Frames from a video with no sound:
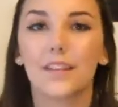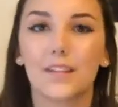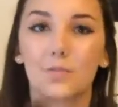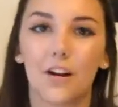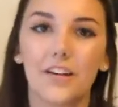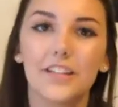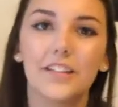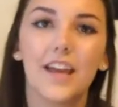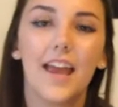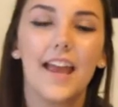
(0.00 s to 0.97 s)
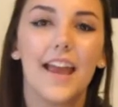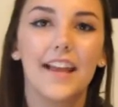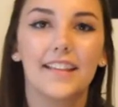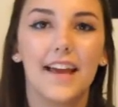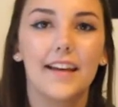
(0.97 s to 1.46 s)
brush,
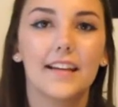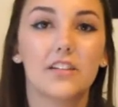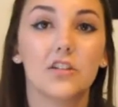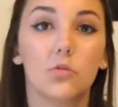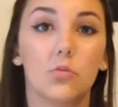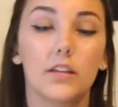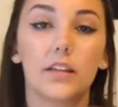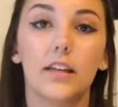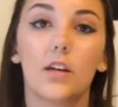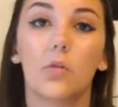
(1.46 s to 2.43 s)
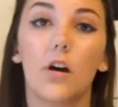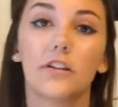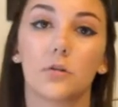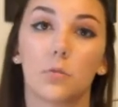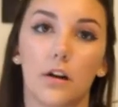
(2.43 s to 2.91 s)
and that is you really need to
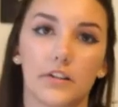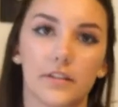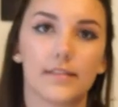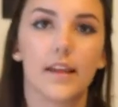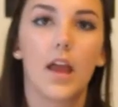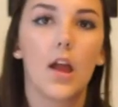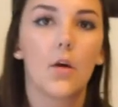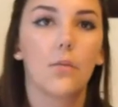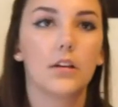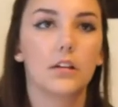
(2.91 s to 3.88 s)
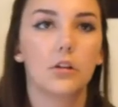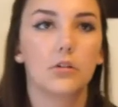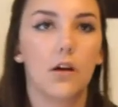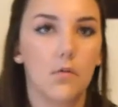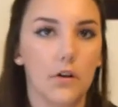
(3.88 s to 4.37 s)
wash your brushes. When you
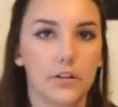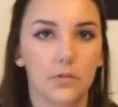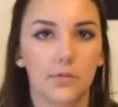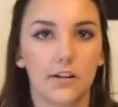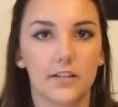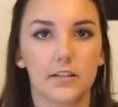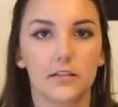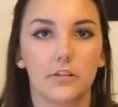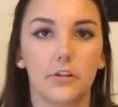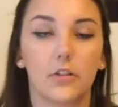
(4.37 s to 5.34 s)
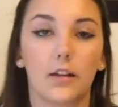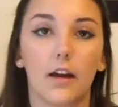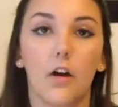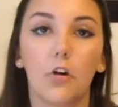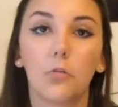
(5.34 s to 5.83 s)
don't wash your brushes, you can
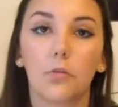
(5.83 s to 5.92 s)
get old